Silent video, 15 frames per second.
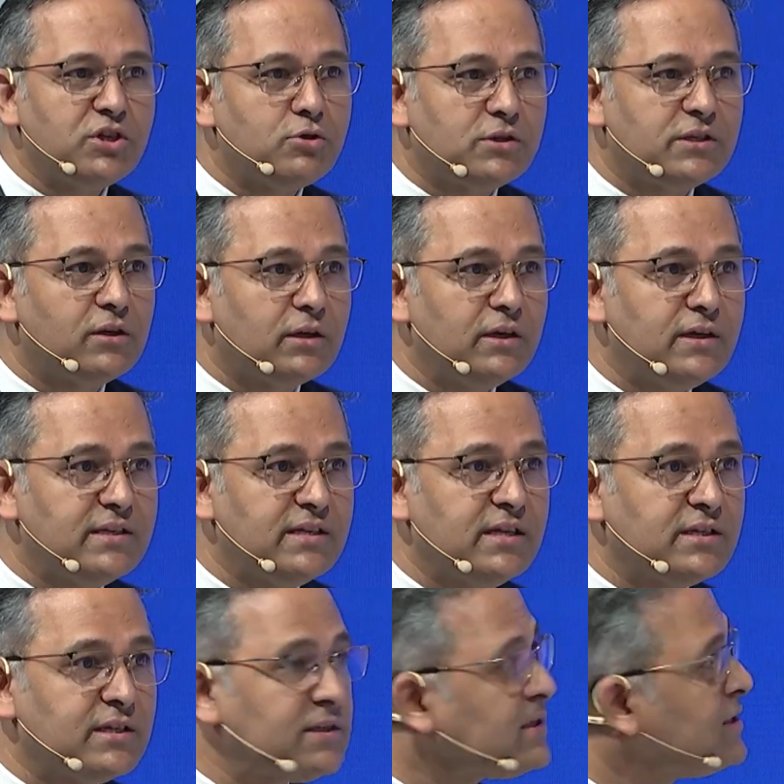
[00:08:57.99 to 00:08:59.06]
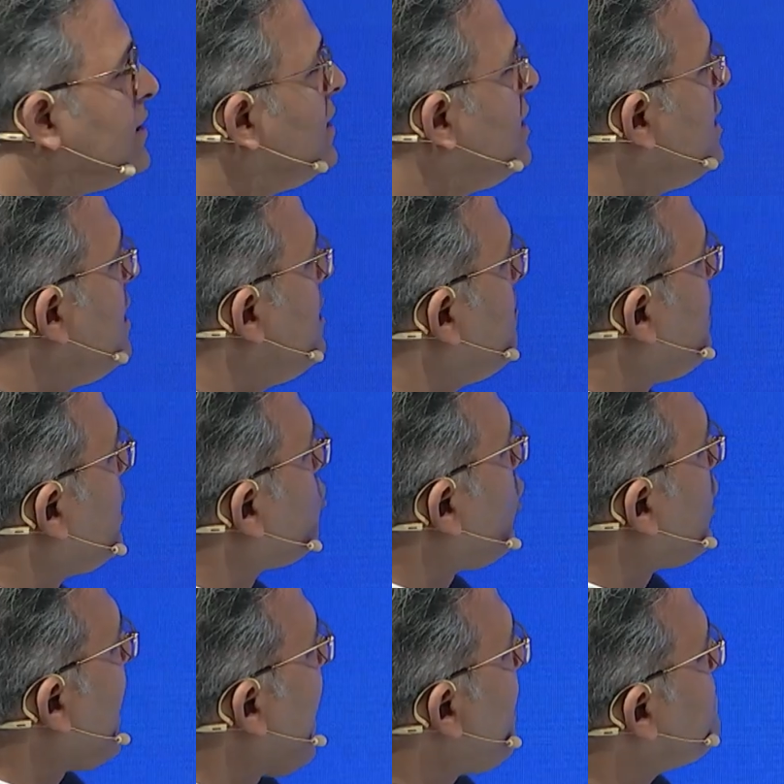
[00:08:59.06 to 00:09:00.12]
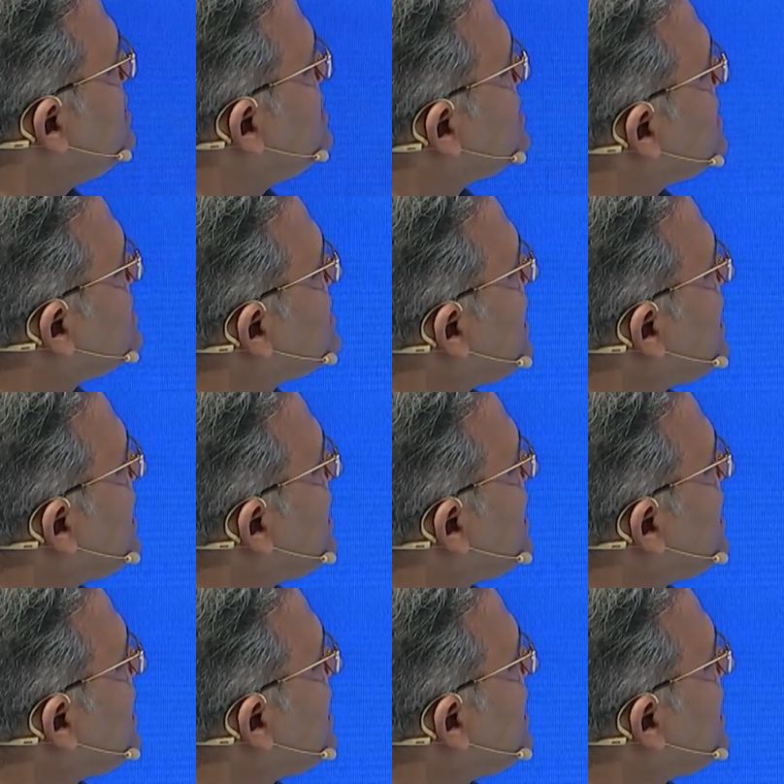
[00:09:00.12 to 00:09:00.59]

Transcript: to certain diseases. But what happens is